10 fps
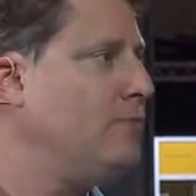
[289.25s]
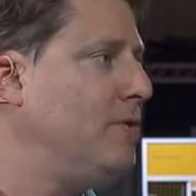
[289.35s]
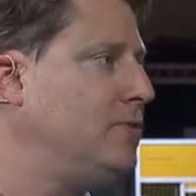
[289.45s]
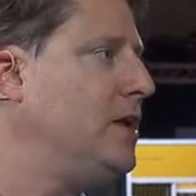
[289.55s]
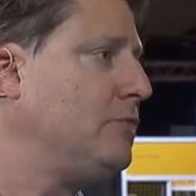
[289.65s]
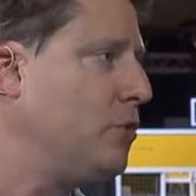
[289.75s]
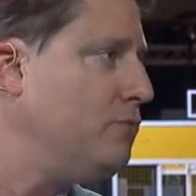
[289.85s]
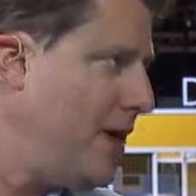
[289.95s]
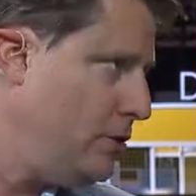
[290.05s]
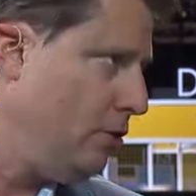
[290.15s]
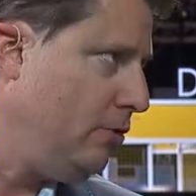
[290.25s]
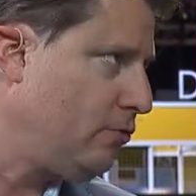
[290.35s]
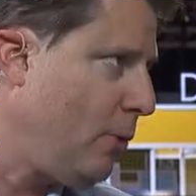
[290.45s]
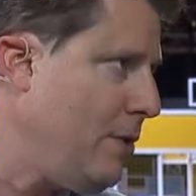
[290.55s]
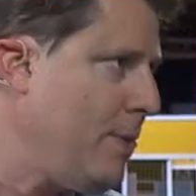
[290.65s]
50 different vendors,
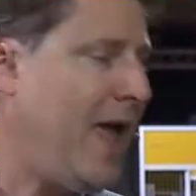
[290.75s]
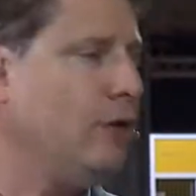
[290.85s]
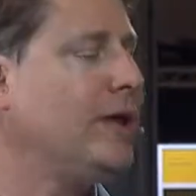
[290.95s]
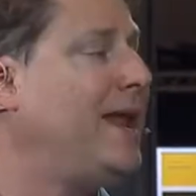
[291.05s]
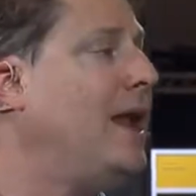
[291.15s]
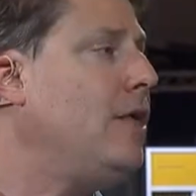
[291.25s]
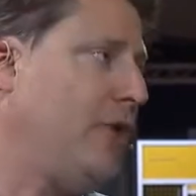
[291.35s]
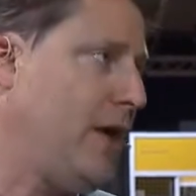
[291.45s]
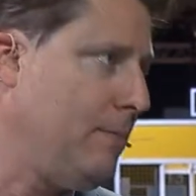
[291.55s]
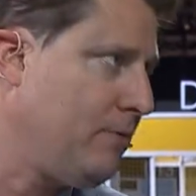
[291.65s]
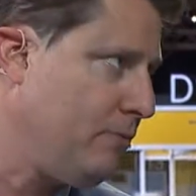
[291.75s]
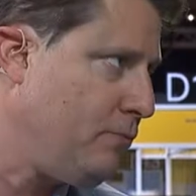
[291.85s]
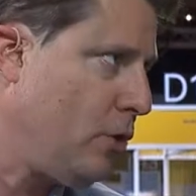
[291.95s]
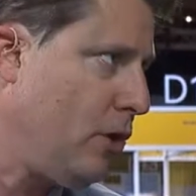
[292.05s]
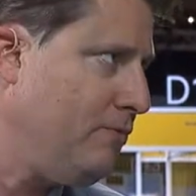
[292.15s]
right? We can't look at anything coming from 40 or